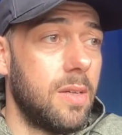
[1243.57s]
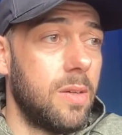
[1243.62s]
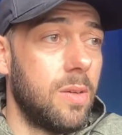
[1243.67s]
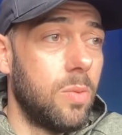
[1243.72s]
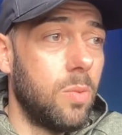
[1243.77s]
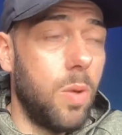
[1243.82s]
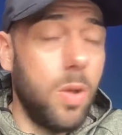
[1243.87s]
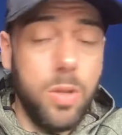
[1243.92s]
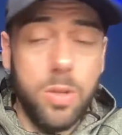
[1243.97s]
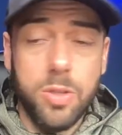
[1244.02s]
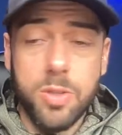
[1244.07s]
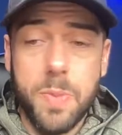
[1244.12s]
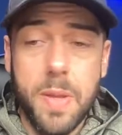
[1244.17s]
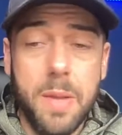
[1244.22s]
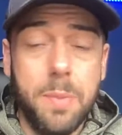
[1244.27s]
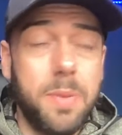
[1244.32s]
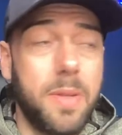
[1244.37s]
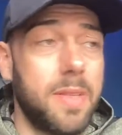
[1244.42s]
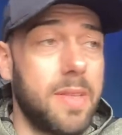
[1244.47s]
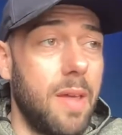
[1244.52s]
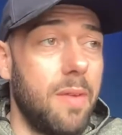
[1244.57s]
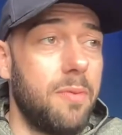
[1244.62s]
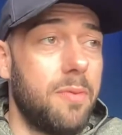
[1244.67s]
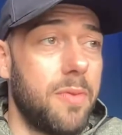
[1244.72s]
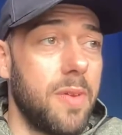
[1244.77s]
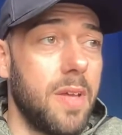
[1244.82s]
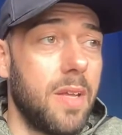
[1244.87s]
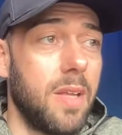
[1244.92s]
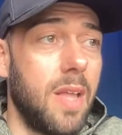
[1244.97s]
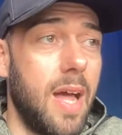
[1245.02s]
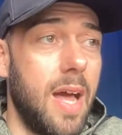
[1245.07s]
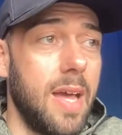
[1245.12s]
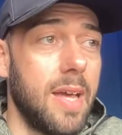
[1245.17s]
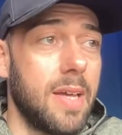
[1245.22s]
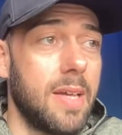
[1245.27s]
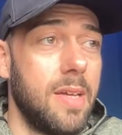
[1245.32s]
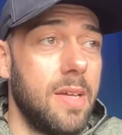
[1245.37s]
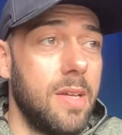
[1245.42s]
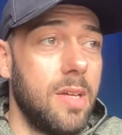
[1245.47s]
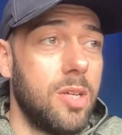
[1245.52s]
What those people would then feel
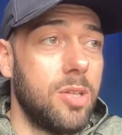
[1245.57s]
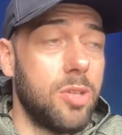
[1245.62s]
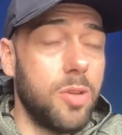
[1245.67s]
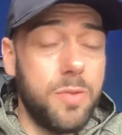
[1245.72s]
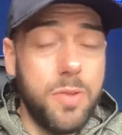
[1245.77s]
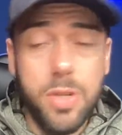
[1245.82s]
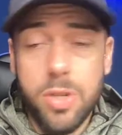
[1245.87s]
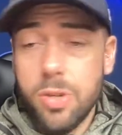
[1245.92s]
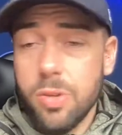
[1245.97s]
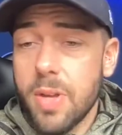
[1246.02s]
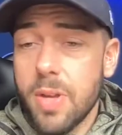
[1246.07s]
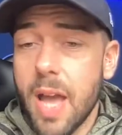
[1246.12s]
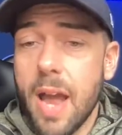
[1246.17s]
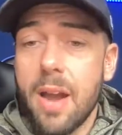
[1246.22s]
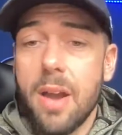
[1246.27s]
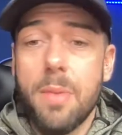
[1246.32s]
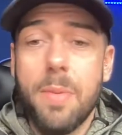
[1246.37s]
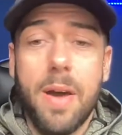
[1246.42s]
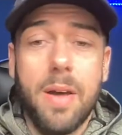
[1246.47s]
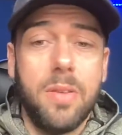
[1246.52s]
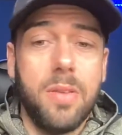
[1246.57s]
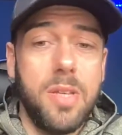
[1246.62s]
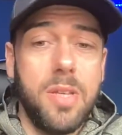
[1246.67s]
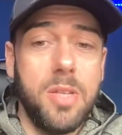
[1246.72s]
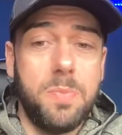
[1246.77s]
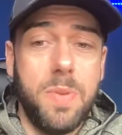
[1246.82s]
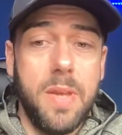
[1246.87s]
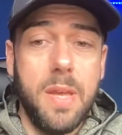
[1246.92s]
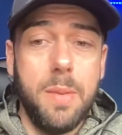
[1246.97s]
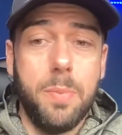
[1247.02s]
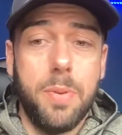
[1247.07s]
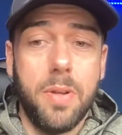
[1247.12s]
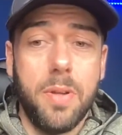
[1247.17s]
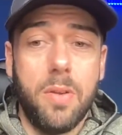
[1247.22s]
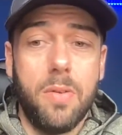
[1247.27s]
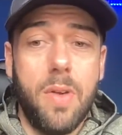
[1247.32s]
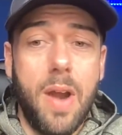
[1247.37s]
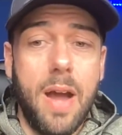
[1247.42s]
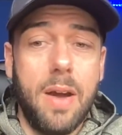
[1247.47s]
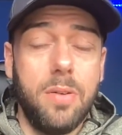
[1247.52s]
like? So if you do care about these people
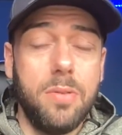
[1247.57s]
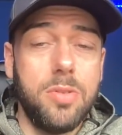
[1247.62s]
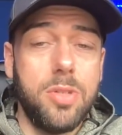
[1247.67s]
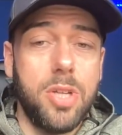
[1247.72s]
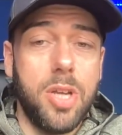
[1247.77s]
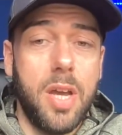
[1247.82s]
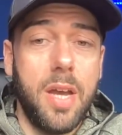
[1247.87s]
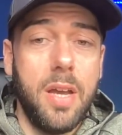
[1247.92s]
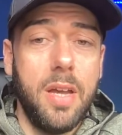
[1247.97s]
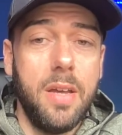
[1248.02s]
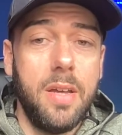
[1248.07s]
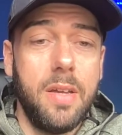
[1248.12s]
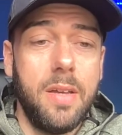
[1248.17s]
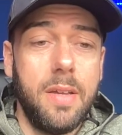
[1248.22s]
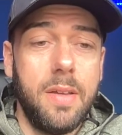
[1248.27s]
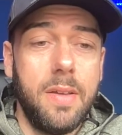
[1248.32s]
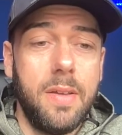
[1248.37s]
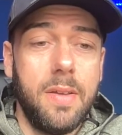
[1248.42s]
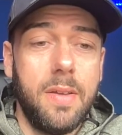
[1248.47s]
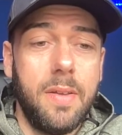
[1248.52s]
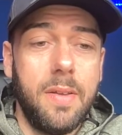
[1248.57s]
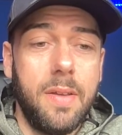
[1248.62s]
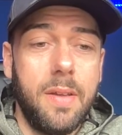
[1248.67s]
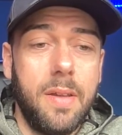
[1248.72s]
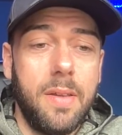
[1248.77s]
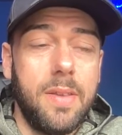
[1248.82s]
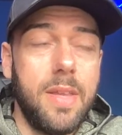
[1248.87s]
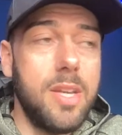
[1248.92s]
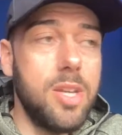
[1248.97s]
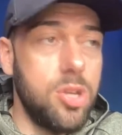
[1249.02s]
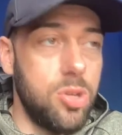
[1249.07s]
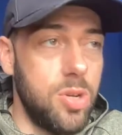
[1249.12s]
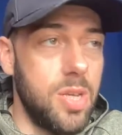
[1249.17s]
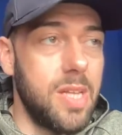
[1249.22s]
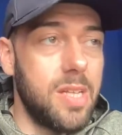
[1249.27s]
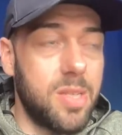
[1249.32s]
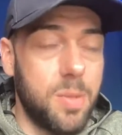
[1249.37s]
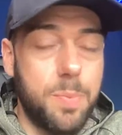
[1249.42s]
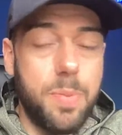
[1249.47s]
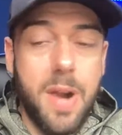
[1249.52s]
around you, then you
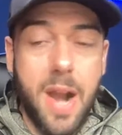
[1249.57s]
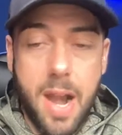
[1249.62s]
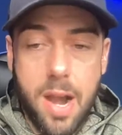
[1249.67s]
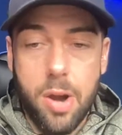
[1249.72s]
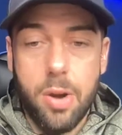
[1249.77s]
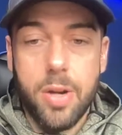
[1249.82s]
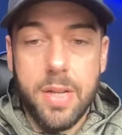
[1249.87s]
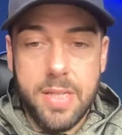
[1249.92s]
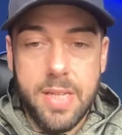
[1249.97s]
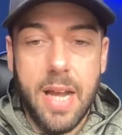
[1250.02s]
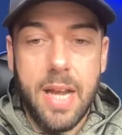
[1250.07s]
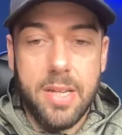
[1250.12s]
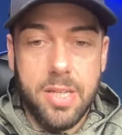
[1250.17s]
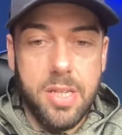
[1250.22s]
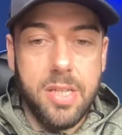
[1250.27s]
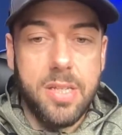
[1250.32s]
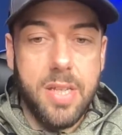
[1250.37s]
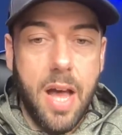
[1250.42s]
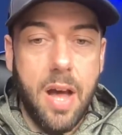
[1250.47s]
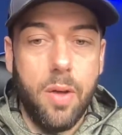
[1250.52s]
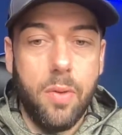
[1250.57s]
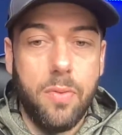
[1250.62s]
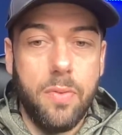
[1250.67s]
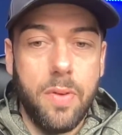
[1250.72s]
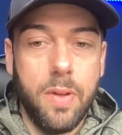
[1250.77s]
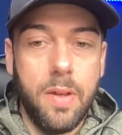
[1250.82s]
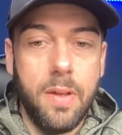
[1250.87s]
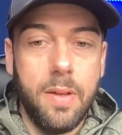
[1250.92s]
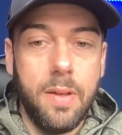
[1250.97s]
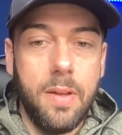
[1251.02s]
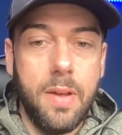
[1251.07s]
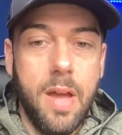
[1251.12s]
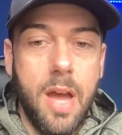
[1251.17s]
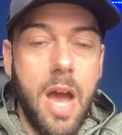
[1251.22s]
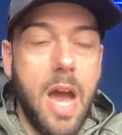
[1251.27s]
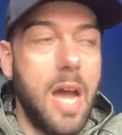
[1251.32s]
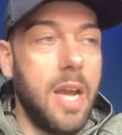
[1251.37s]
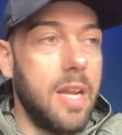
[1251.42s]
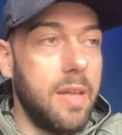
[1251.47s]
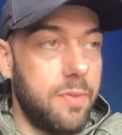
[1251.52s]
need to prioritize yourself.
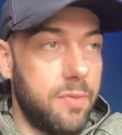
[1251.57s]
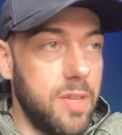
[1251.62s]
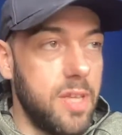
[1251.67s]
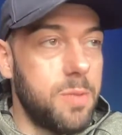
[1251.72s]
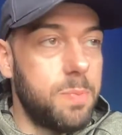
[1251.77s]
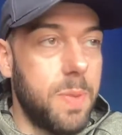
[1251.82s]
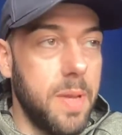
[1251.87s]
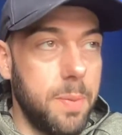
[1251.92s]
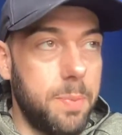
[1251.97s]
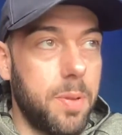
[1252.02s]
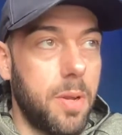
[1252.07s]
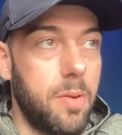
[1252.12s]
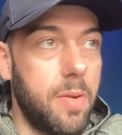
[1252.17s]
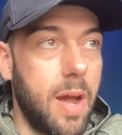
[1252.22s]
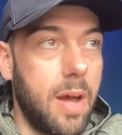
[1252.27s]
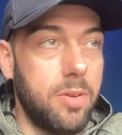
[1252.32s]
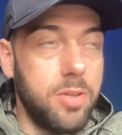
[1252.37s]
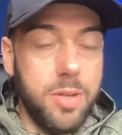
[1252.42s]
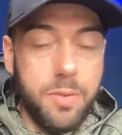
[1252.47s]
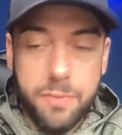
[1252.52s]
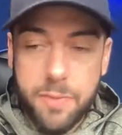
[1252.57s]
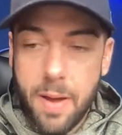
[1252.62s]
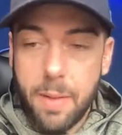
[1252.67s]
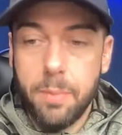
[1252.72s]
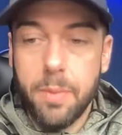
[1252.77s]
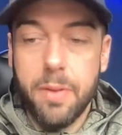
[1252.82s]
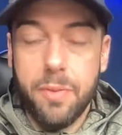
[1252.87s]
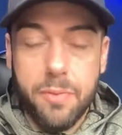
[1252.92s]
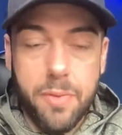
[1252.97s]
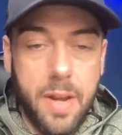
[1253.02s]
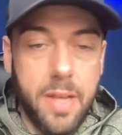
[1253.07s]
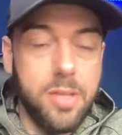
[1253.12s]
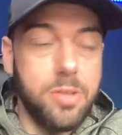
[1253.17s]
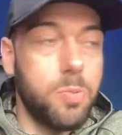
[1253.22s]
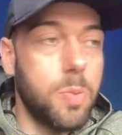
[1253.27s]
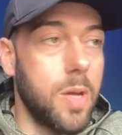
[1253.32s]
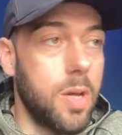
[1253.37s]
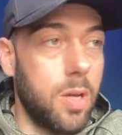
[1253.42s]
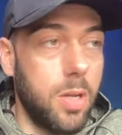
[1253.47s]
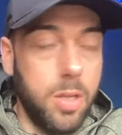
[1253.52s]
And if these people around you, family, friends,
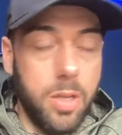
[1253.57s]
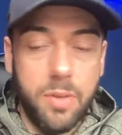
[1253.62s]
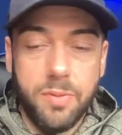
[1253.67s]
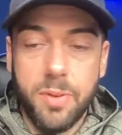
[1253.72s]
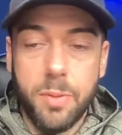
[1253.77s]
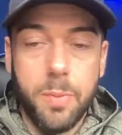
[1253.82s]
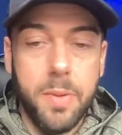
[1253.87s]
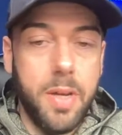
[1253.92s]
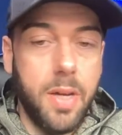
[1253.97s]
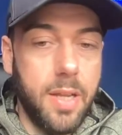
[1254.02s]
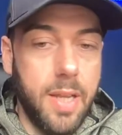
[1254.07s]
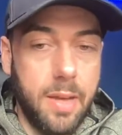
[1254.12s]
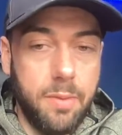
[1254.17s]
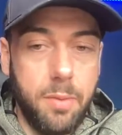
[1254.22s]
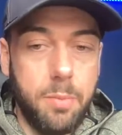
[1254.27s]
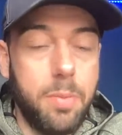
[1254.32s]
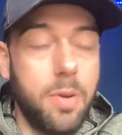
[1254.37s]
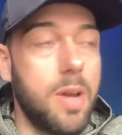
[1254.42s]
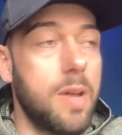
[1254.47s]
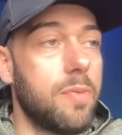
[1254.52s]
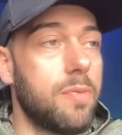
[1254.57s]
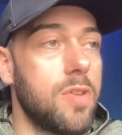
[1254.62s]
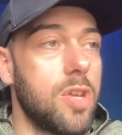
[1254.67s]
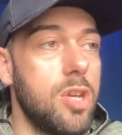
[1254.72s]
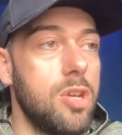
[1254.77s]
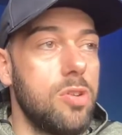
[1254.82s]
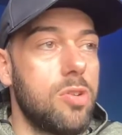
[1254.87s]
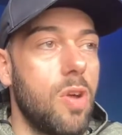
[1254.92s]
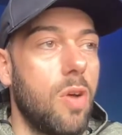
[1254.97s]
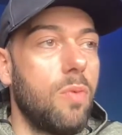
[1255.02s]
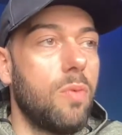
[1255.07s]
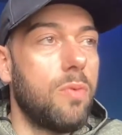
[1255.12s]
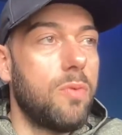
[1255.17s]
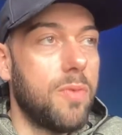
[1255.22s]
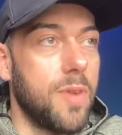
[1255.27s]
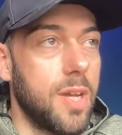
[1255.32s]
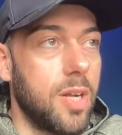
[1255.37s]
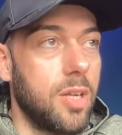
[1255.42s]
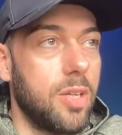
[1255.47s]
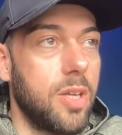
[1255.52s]
we all love them, we all have them. But if you don't
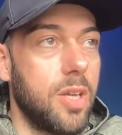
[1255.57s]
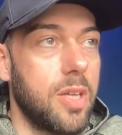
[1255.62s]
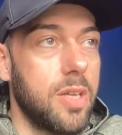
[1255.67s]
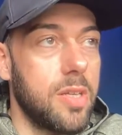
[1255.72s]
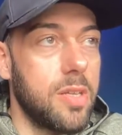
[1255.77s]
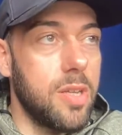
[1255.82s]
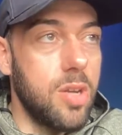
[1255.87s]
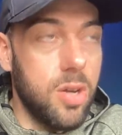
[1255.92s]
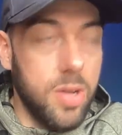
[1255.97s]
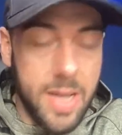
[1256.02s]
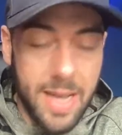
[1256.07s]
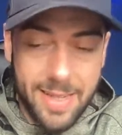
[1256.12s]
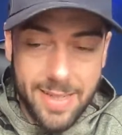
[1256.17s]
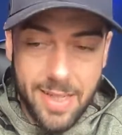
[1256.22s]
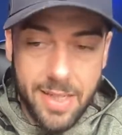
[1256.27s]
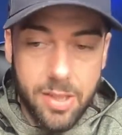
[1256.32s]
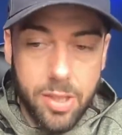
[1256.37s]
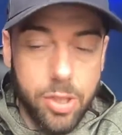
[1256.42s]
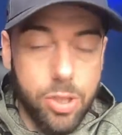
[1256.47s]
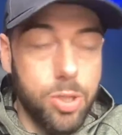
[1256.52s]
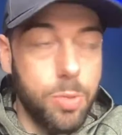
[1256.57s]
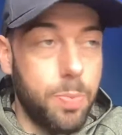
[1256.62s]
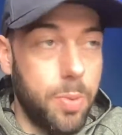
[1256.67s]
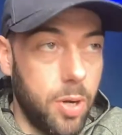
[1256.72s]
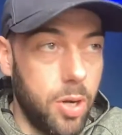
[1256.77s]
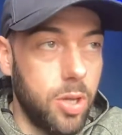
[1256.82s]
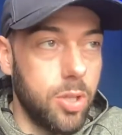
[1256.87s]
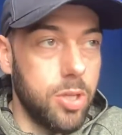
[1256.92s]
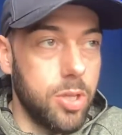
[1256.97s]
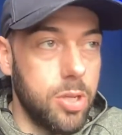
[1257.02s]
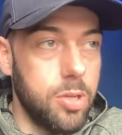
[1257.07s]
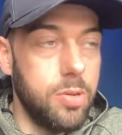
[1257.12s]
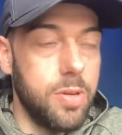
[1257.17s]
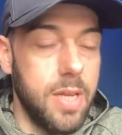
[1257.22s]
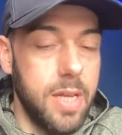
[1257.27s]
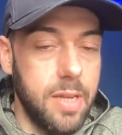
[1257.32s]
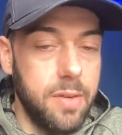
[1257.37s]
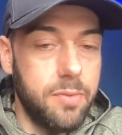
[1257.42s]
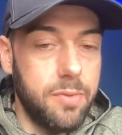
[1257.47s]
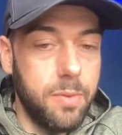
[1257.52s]
feel that you're getting the support that you
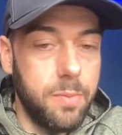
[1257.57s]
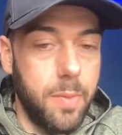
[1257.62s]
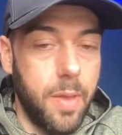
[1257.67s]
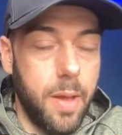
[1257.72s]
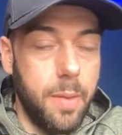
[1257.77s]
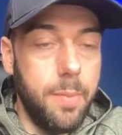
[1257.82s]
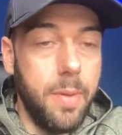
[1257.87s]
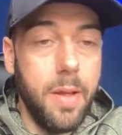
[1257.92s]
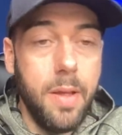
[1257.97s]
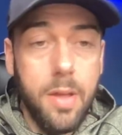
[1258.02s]
need from them,